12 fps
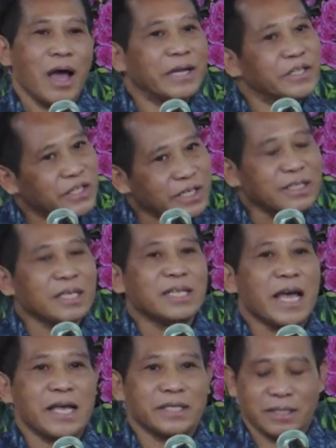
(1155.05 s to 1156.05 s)
And
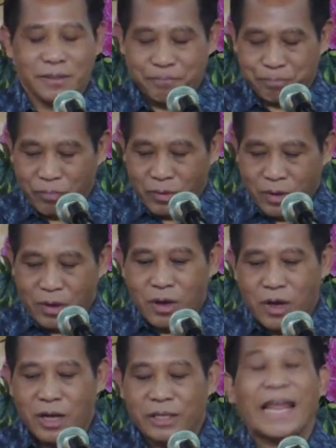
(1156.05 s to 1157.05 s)
Jesus has
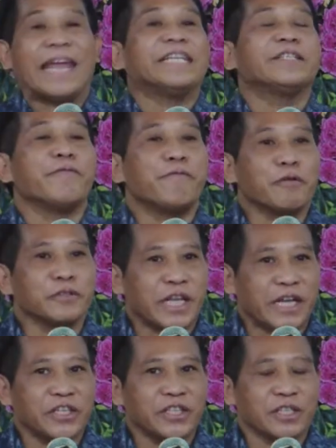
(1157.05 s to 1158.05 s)
laid the
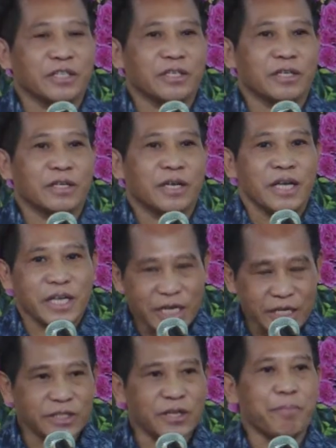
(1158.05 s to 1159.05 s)
foundation.
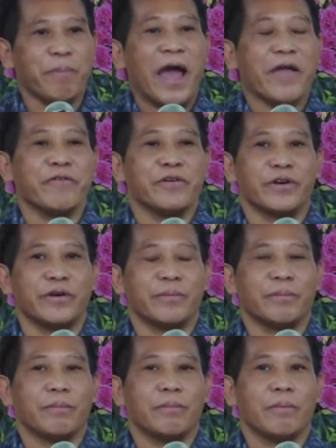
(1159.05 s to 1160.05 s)
He is the pioneer.
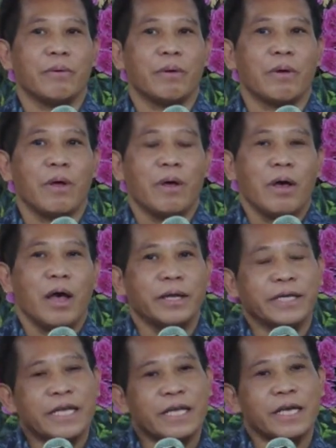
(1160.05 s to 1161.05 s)

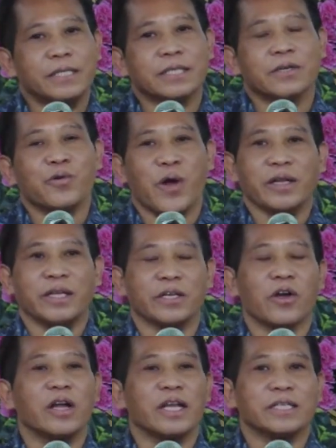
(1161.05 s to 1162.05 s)
And
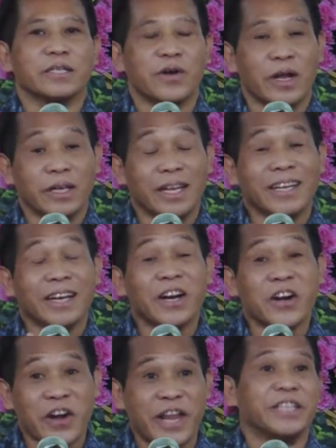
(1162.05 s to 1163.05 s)
God has granted
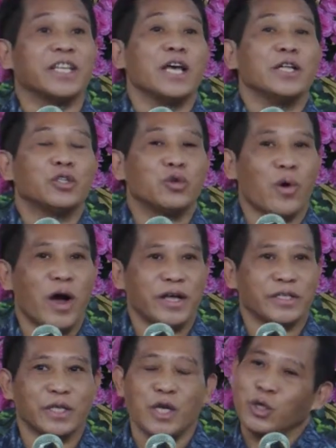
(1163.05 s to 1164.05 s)
grace to
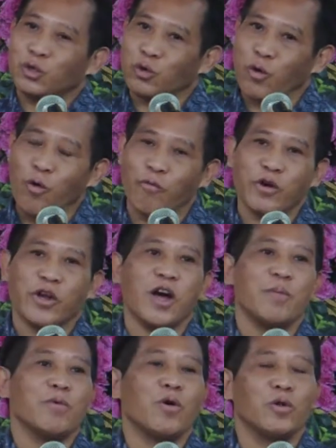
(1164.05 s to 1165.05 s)
us to
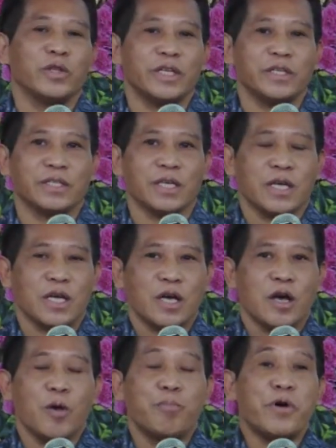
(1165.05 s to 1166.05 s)
overcome all these
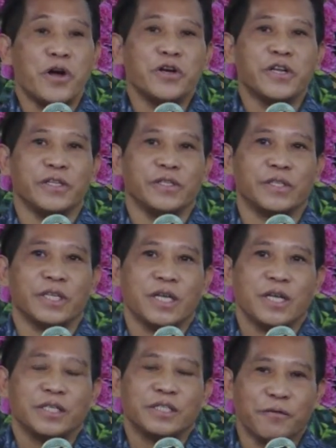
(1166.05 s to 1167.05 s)

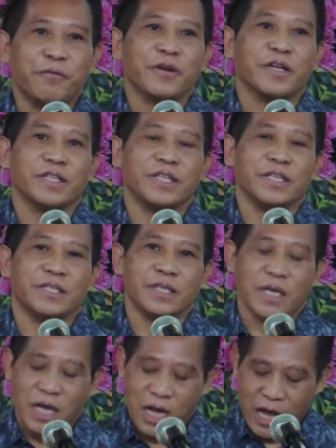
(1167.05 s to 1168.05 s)
burdens,
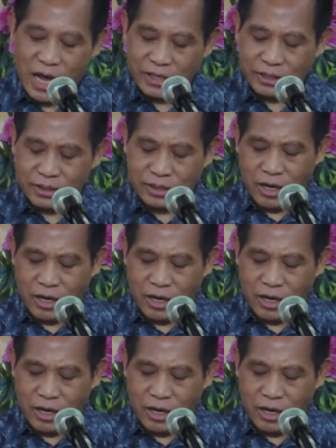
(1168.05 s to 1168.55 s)
difficulties, and